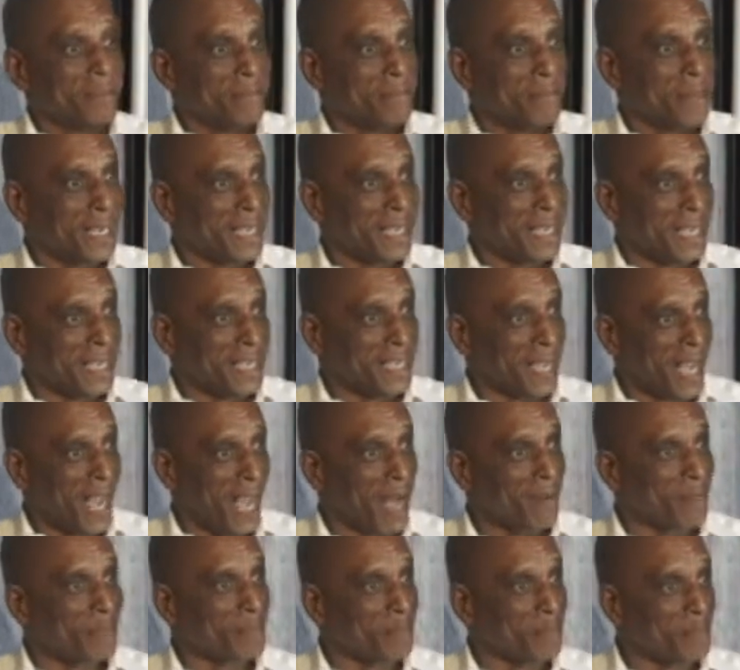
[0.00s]
money can
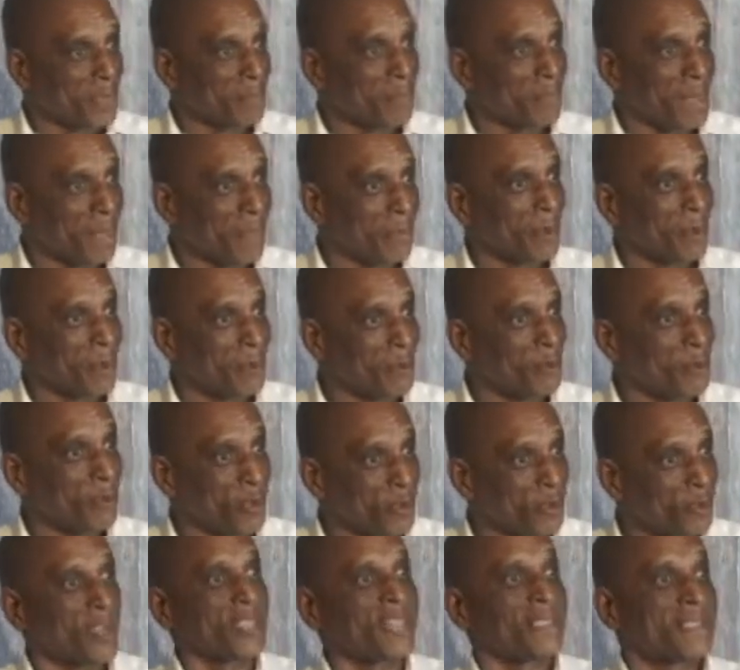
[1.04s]
come with people who
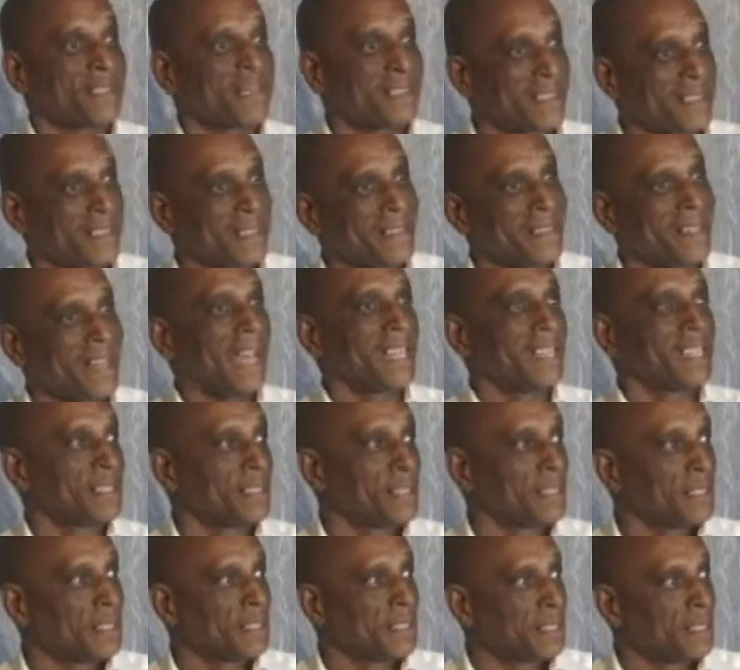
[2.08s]
trust
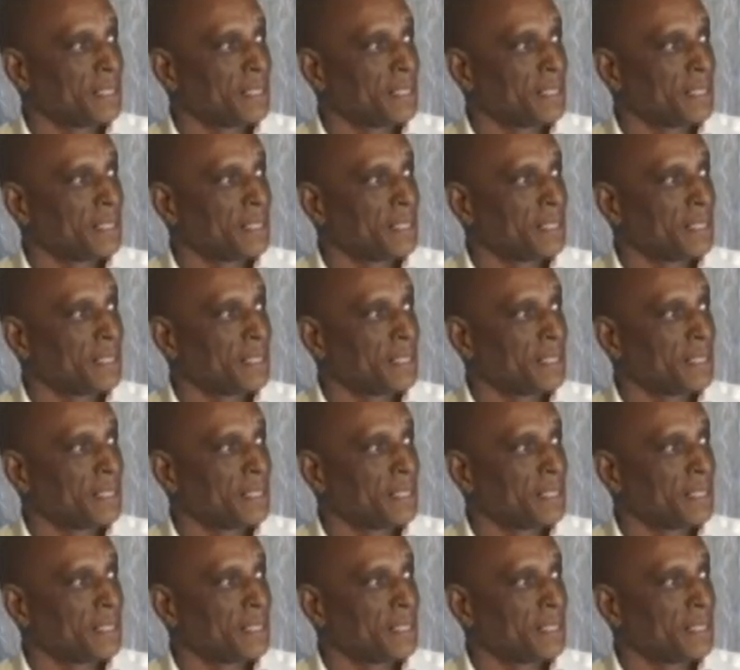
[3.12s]
that